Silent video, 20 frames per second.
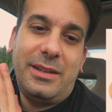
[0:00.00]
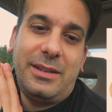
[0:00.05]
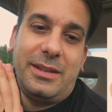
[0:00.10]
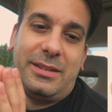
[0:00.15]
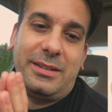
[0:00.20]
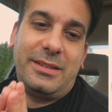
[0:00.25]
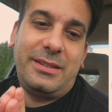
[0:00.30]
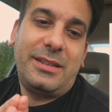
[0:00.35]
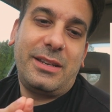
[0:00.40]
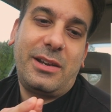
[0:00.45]

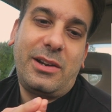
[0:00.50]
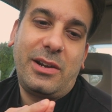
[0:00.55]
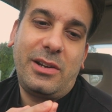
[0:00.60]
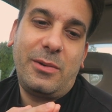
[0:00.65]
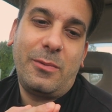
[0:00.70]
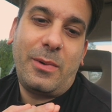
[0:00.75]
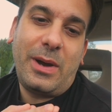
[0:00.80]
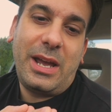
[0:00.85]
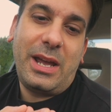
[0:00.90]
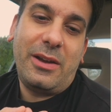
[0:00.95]
This is a
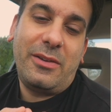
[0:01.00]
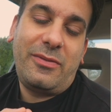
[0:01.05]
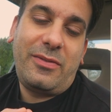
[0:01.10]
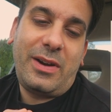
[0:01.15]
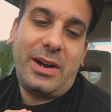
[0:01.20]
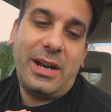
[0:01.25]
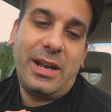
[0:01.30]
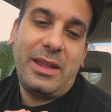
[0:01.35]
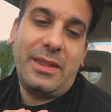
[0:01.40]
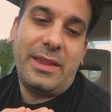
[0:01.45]
good way of
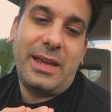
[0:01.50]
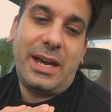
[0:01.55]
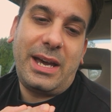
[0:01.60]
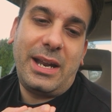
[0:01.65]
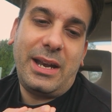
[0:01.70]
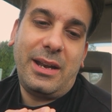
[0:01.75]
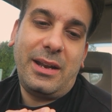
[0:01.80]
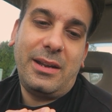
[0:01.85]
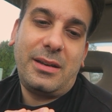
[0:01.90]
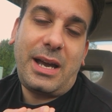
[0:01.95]
finding
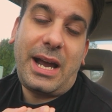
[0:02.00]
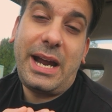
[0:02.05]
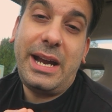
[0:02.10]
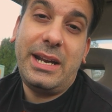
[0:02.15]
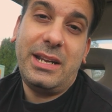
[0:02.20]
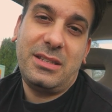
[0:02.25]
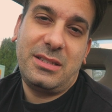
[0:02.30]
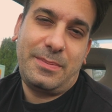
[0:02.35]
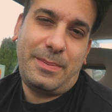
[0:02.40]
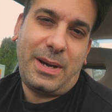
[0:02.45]
that
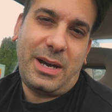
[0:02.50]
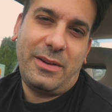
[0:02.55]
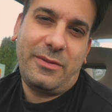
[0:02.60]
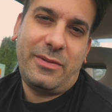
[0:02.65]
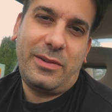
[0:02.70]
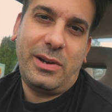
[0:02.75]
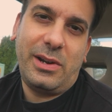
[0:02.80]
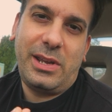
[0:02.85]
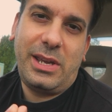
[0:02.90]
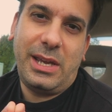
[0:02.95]
hiding spot
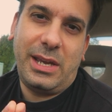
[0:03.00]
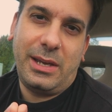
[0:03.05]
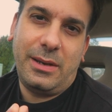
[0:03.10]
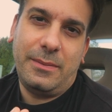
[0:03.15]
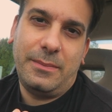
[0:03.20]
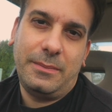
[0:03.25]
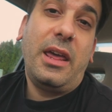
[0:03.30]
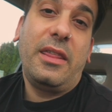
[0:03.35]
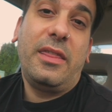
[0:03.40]
for your key.